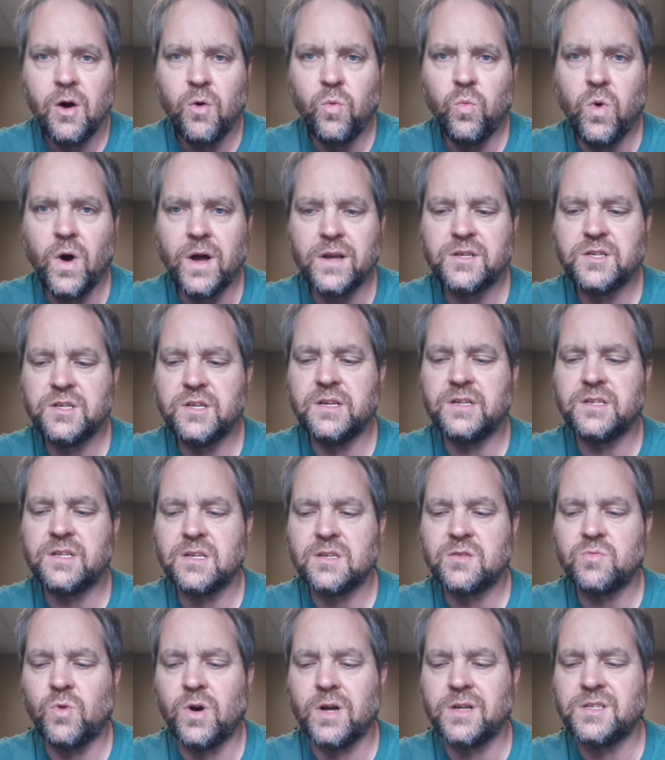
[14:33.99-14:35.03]
what
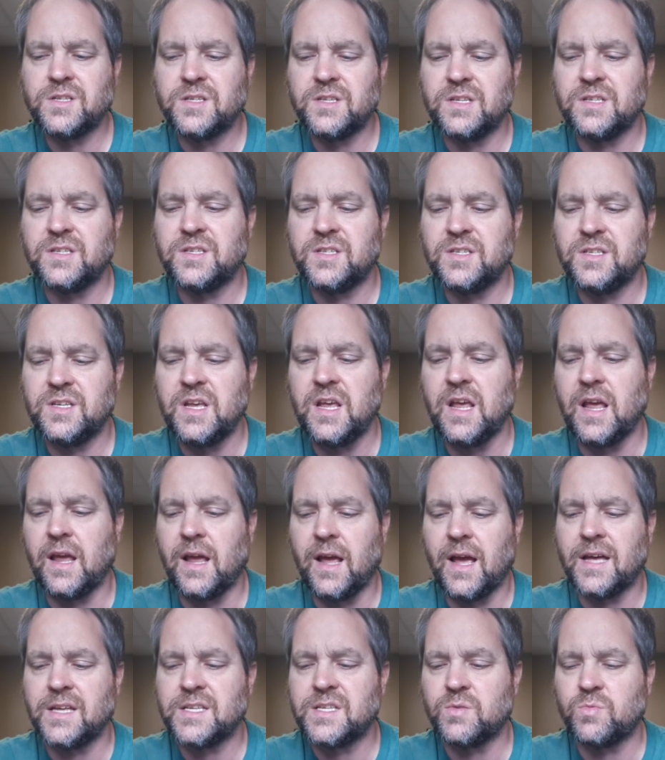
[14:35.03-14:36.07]
Jesus wants to see
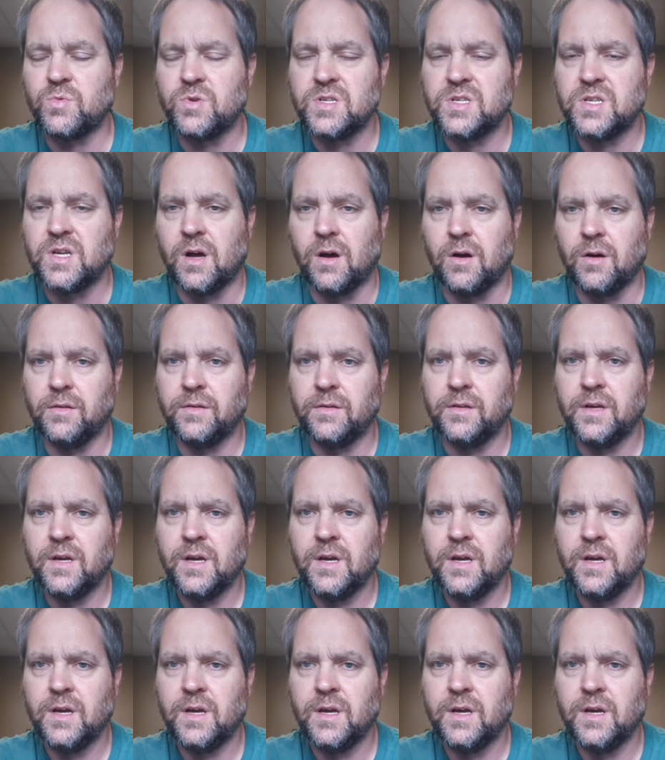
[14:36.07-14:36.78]
as a result